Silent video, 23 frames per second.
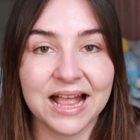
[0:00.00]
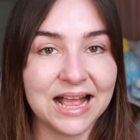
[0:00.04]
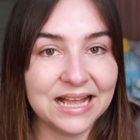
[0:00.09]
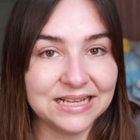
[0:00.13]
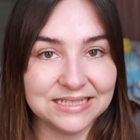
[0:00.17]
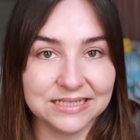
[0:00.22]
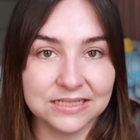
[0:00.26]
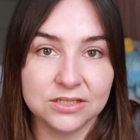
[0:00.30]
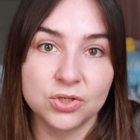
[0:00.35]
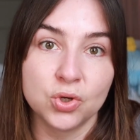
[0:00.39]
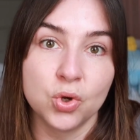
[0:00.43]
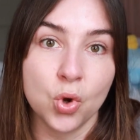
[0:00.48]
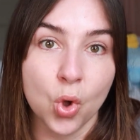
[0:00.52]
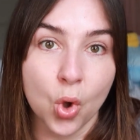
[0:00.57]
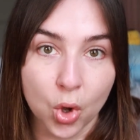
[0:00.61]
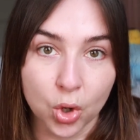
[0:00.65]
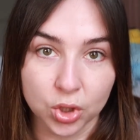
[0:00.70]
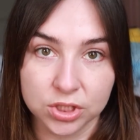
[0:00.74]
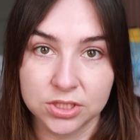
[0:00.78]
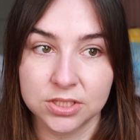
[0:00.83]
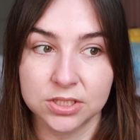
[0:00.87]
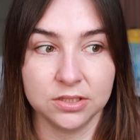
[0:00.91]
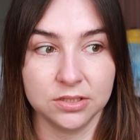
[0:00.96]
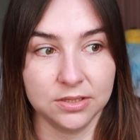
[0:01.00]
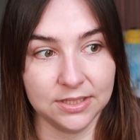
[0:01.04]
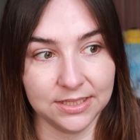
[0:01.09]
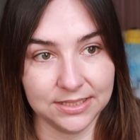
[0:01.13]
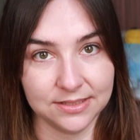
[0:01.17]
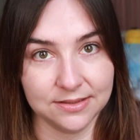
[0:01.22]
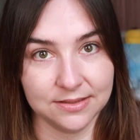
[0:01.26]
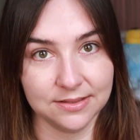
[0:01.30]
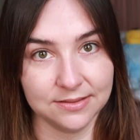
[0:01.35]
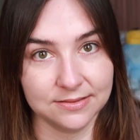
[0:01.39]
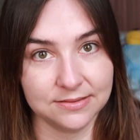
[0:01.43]
I did not
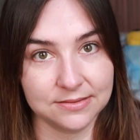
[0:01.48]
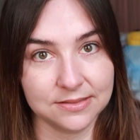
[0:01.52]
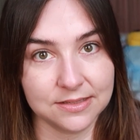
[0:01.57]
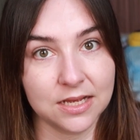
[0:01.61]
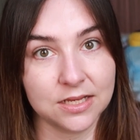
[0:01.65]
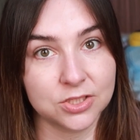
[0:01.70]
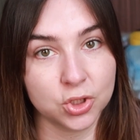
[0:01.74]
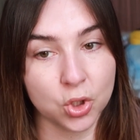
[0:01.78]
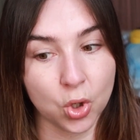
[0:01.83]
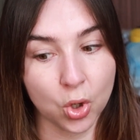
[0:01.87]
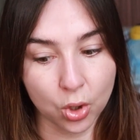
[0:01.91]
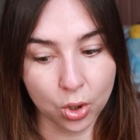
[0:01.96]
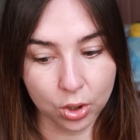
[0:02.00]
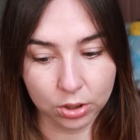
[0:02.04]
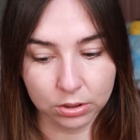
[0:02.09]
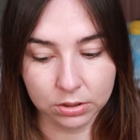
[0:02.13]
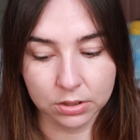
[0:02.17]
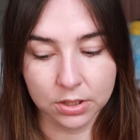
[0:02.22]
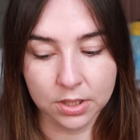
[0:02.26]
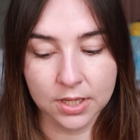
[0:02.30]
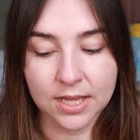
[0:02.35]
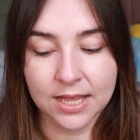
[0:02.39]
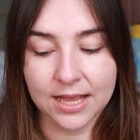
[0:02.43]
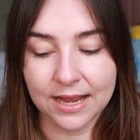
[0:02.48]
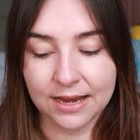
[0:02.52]
like this at all.